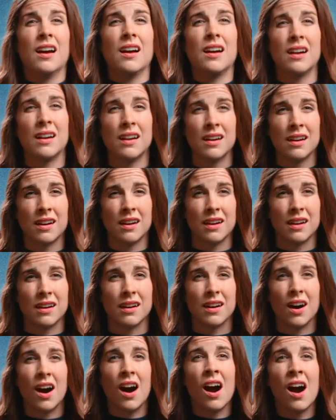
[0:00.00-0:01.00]

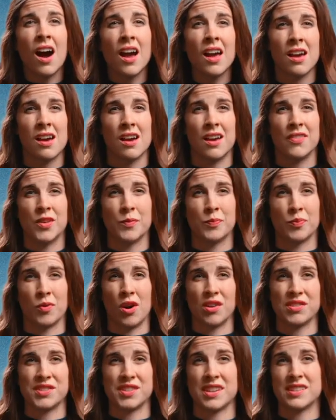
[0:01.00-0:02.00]
Ah, I heard the
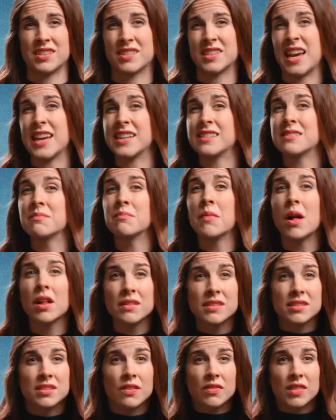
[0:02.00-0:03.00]
process takes
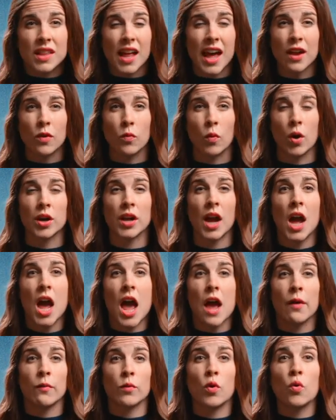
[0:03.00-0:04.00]
months of legwork
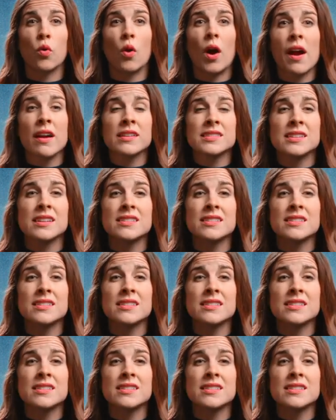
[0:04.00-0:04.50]
and requires